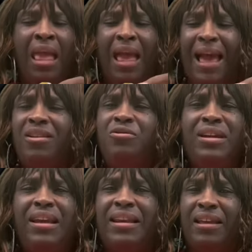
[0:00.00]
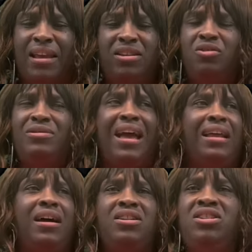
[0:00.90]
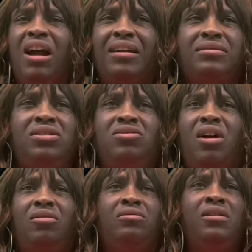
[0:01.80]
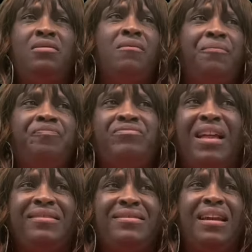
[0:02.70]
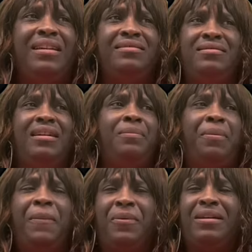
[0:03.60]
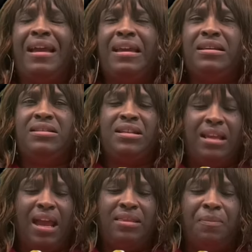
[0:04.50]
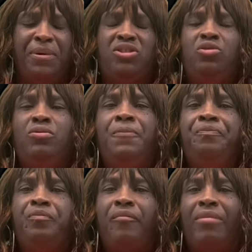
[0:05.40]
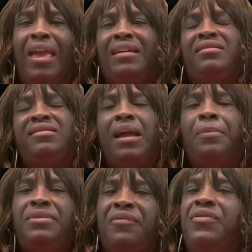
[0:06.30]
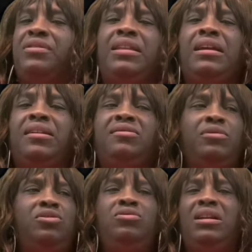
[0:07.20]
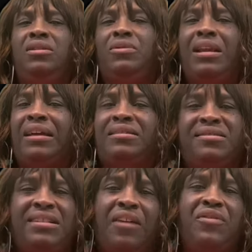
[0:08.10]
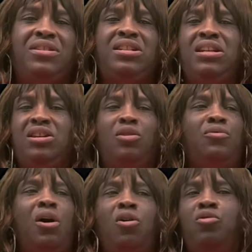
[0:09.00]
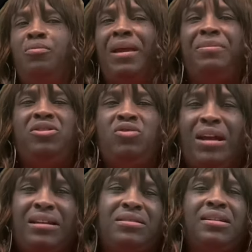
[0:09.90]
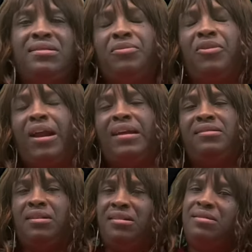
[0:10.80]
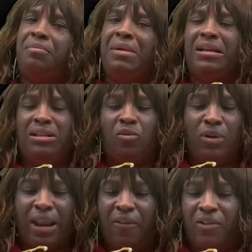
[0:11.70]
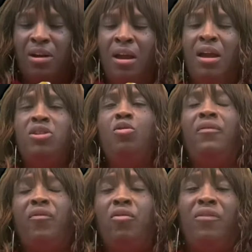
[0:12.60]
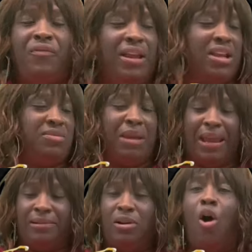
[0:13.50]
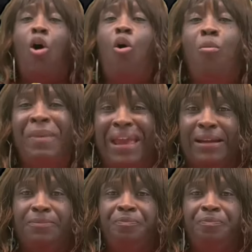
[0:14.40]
I don't get it. And you're not a young, you know, I'm not saying young people can't get it together, but you accept different things when you're dealing with like a seventeen-year-old who may be trying to cut some grass and get some money or whatever. You're a full-fledged man, whole man,